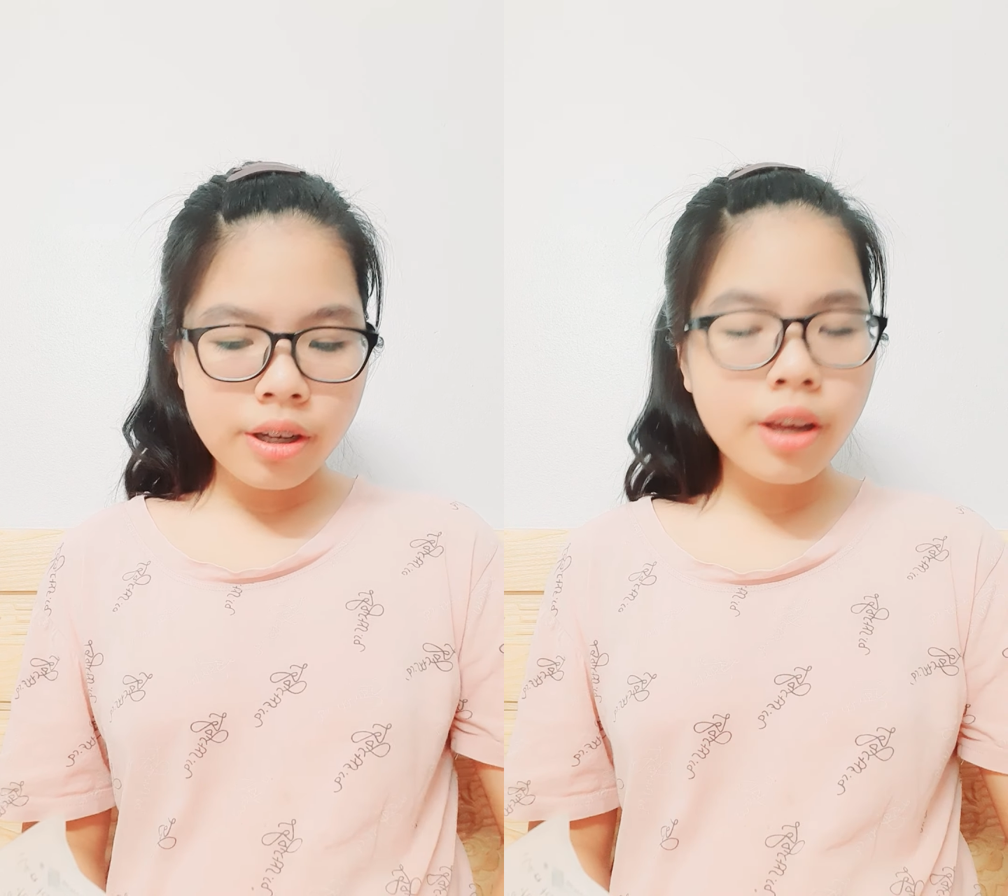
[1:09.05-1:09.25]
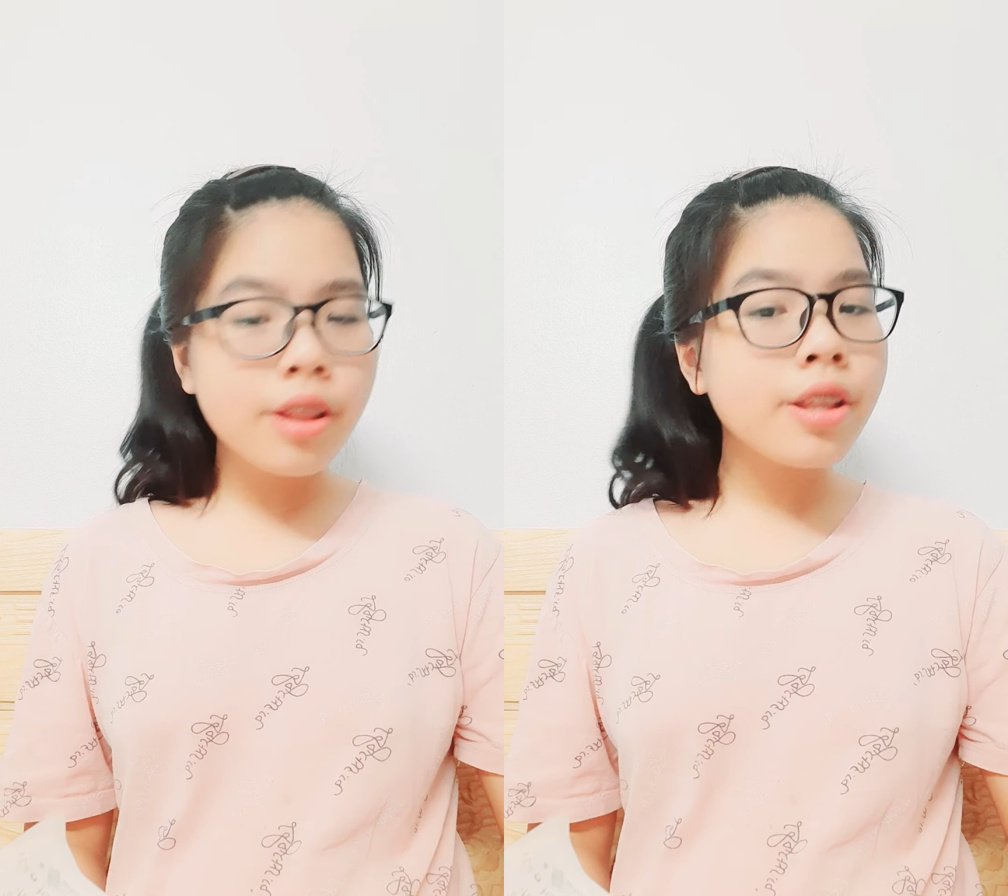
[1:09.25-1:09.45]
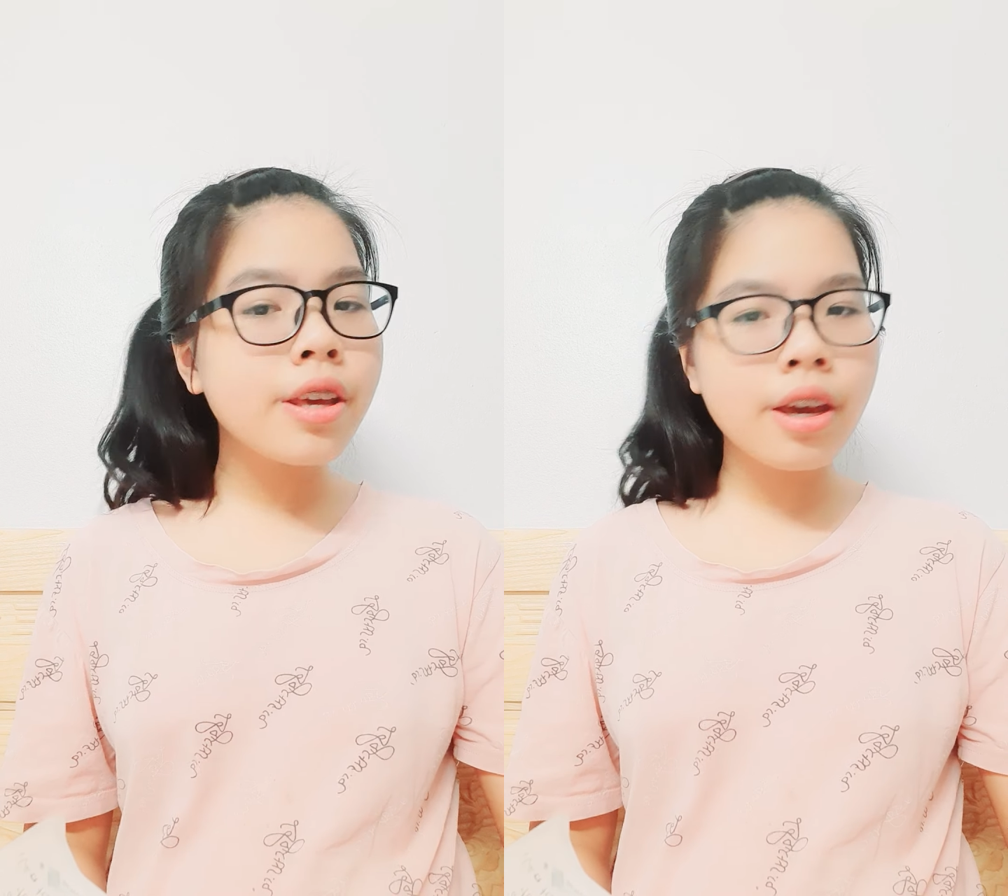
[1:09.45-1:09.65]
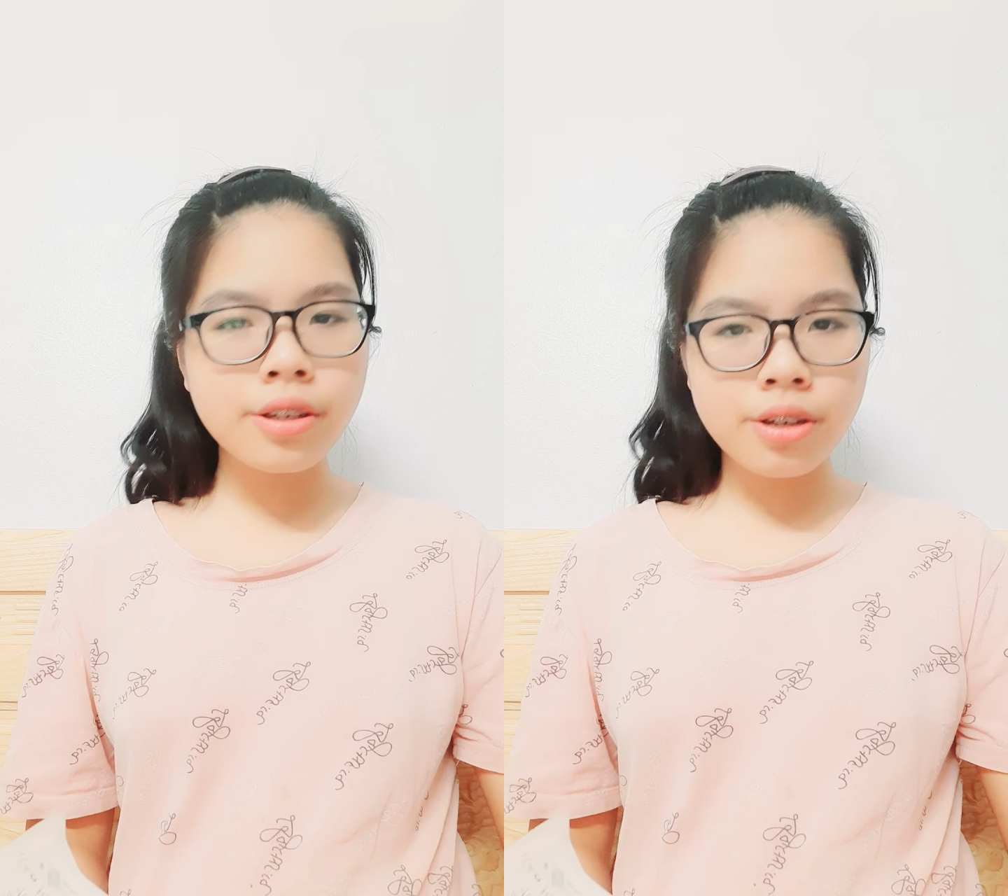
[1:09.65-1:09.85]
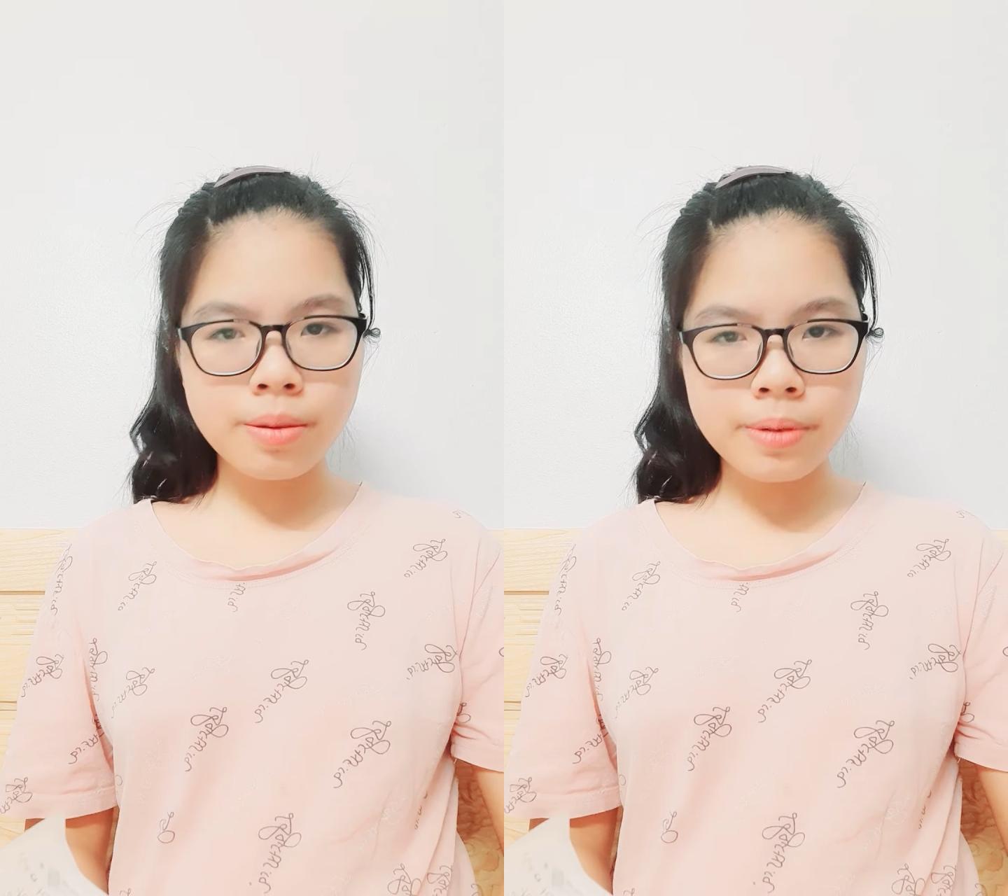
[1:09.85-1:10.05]
in the
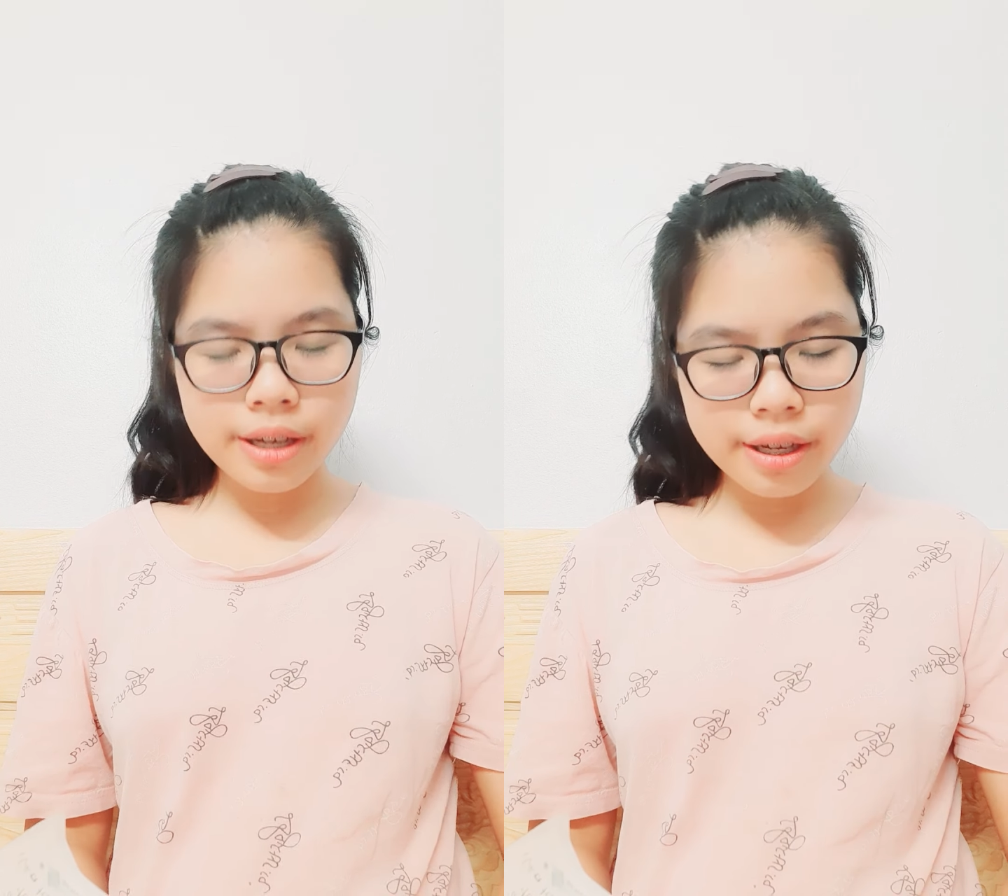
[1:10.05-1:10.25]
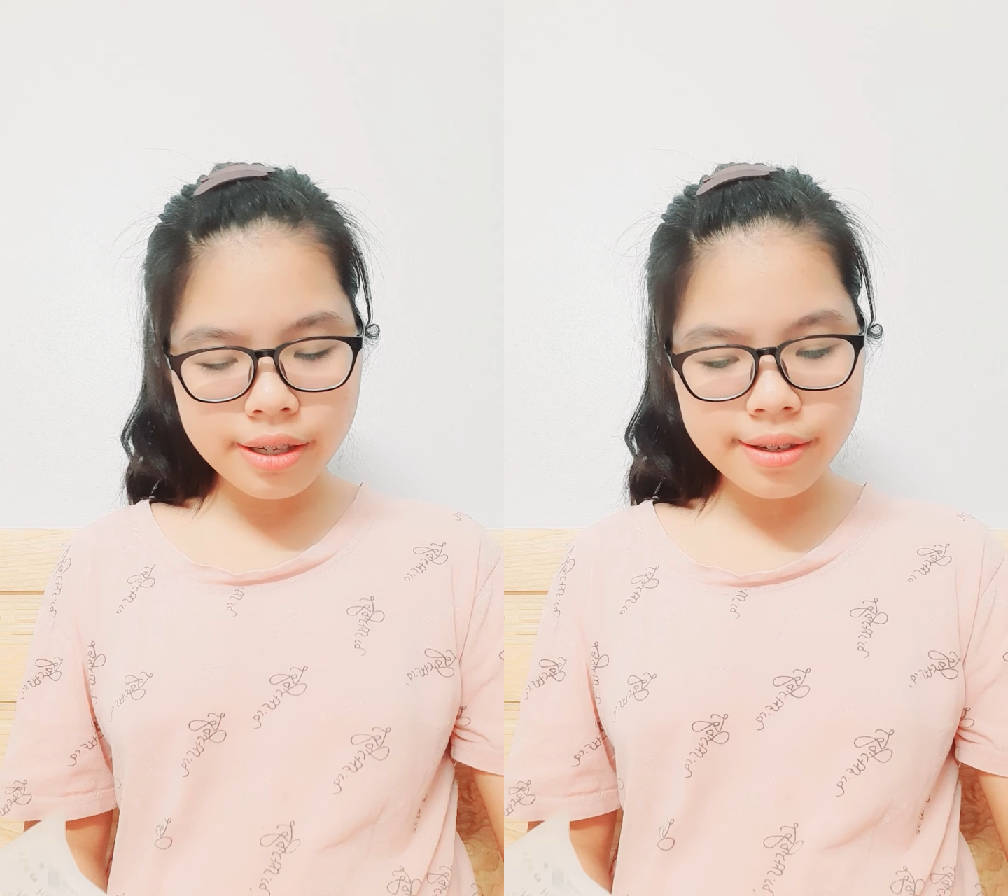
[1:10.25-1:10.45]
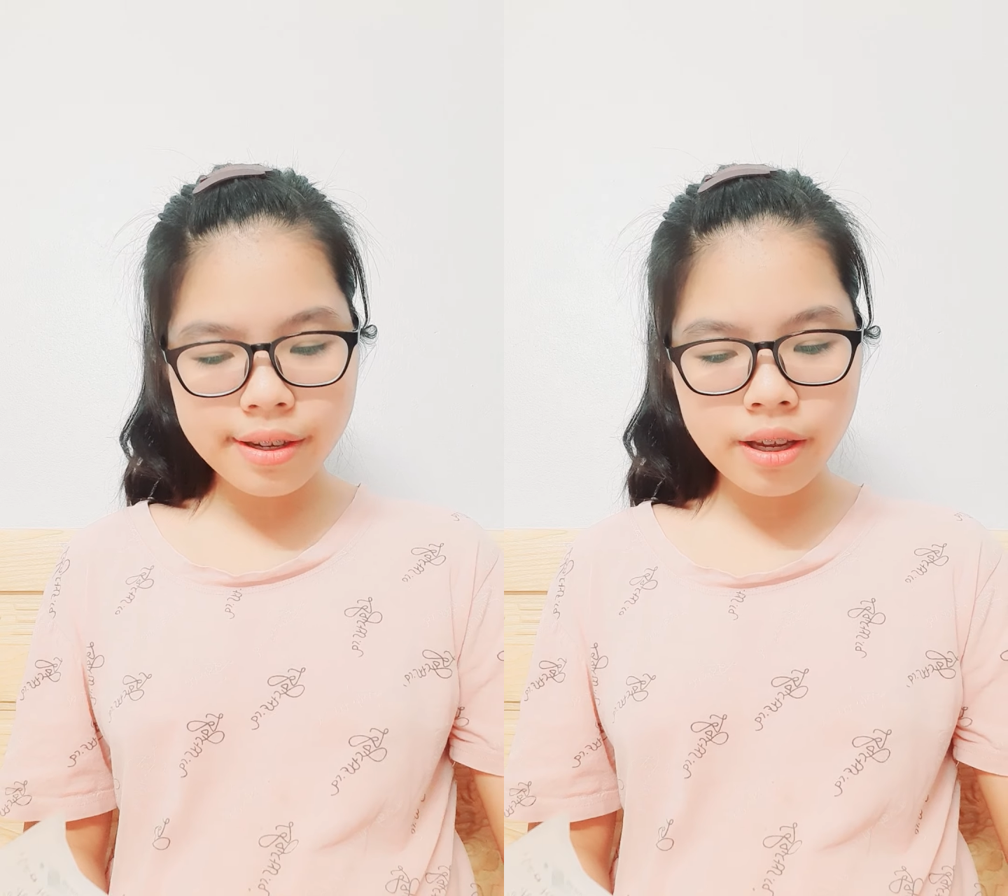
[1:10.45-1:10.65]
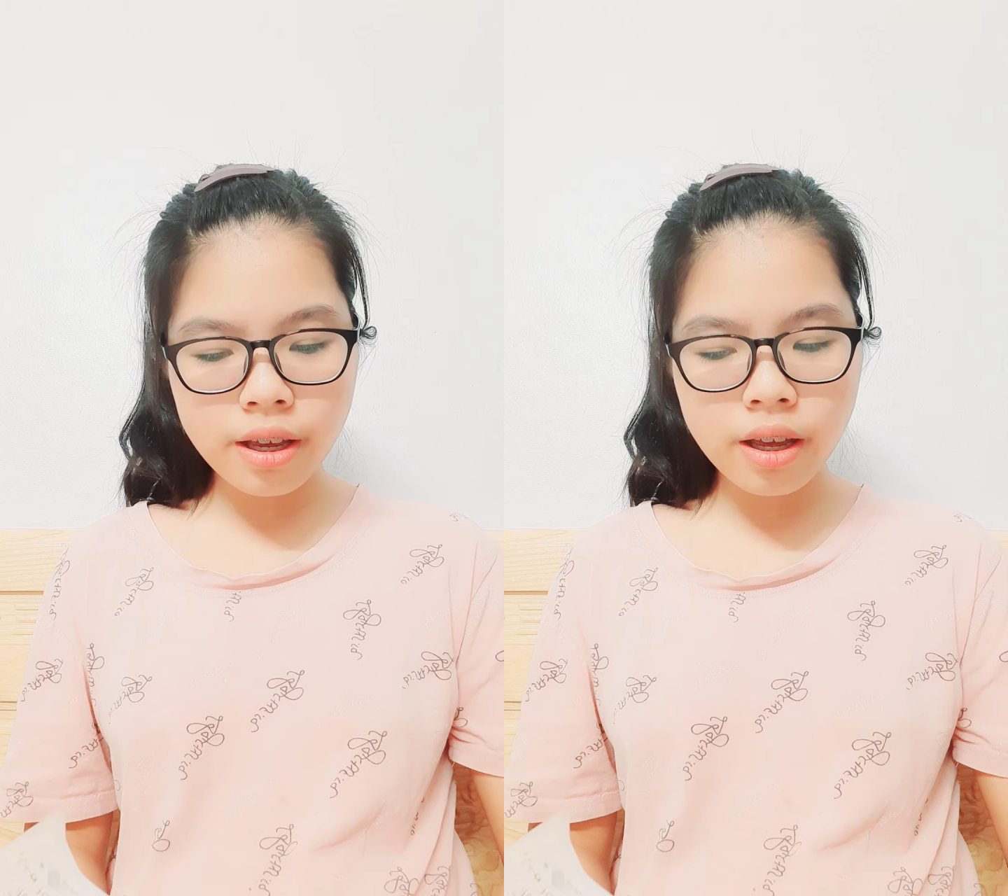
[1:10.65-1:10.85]
age of 6.